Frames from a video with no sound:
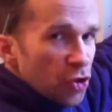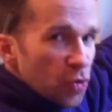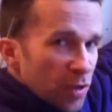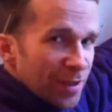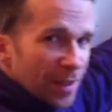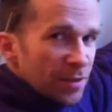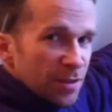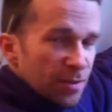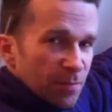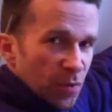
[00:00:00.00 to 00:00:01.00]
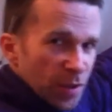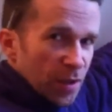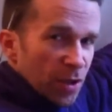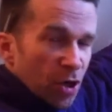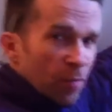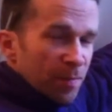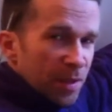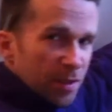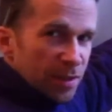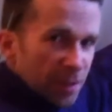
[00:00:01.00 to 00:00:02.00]
a new condensing boiler,
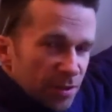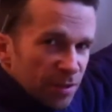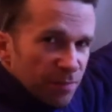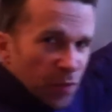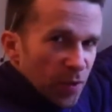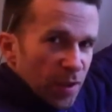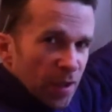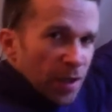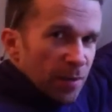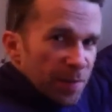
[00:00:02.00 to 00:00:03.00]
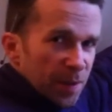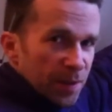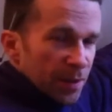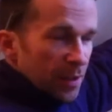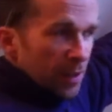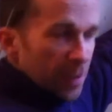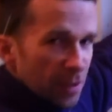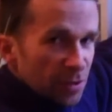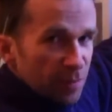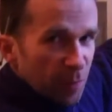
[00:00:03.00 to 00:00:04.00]
combi condensing boiler, up here.
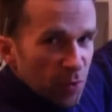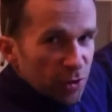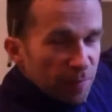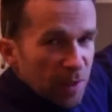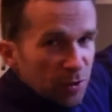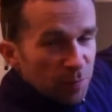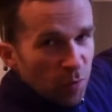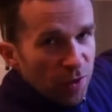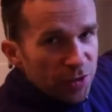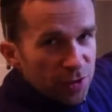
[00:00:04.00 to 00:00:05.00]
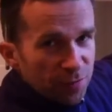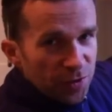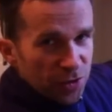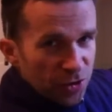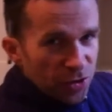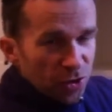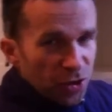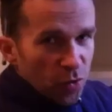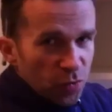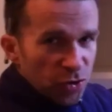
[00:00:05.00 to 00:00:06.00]
Condensing boilers are much more energy efficient than
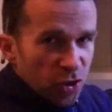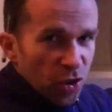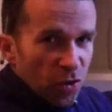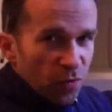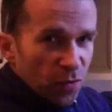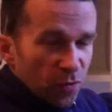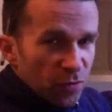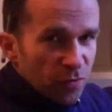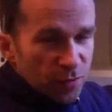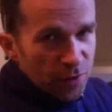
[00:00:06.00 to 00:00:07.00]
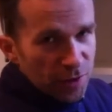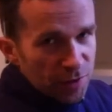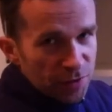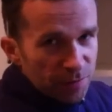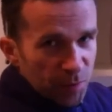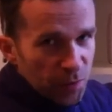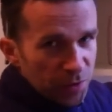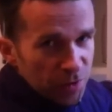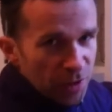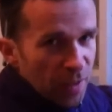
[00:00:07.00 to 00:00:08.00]
the old style non-condensing
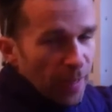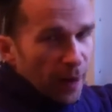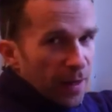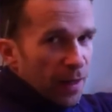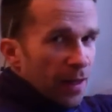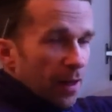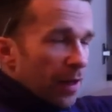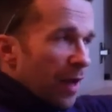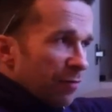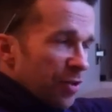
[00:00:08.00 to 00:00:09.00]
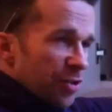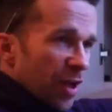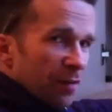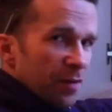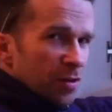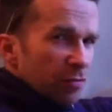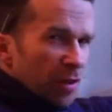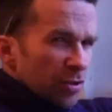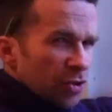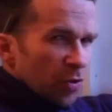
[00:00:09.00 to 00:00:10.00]
boilers. Average savings
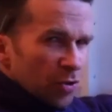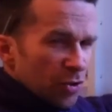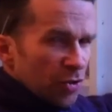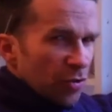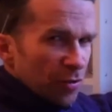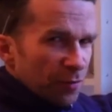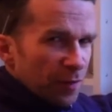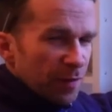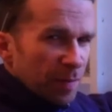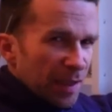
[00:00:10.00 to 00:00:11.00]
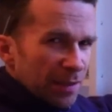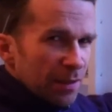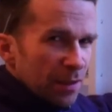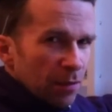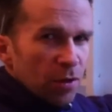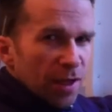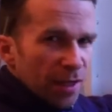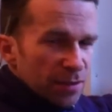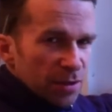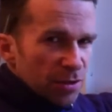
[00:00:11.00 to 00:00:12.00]
around £200–£250 a year on
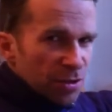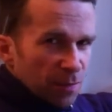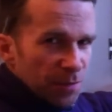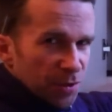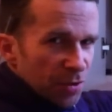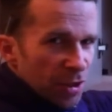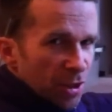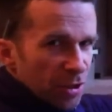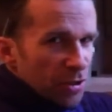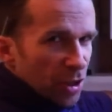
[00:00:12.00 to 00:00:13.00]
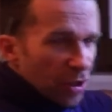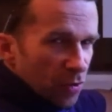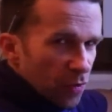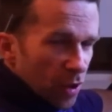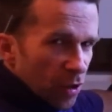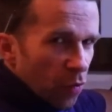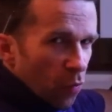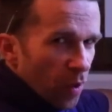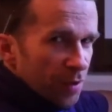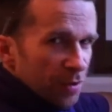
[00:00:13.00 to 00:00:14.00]
gas consumption. So
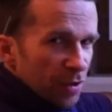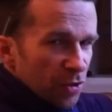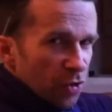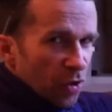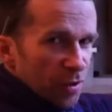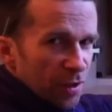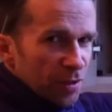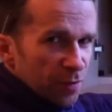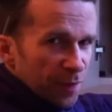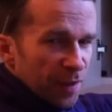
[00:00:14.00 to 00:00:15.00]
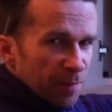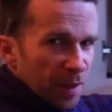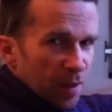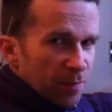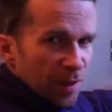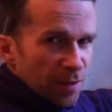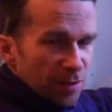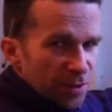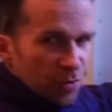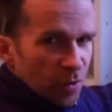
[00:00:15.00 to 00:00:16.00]
always a good idea to think about
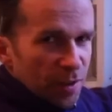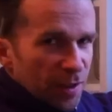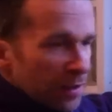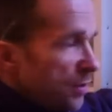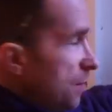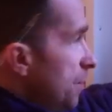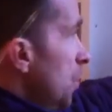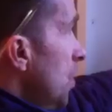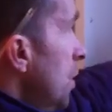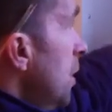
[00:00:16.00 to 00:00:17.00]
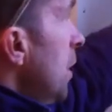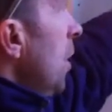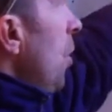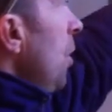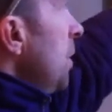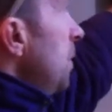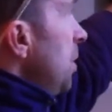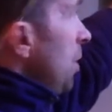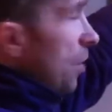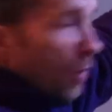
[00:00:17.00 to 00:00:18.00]
updating to a condensing boiler. On this
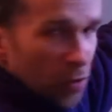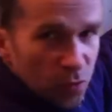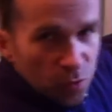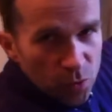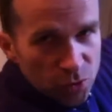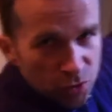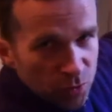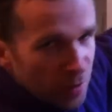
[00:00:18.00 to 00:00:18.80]
particular model, the Worcester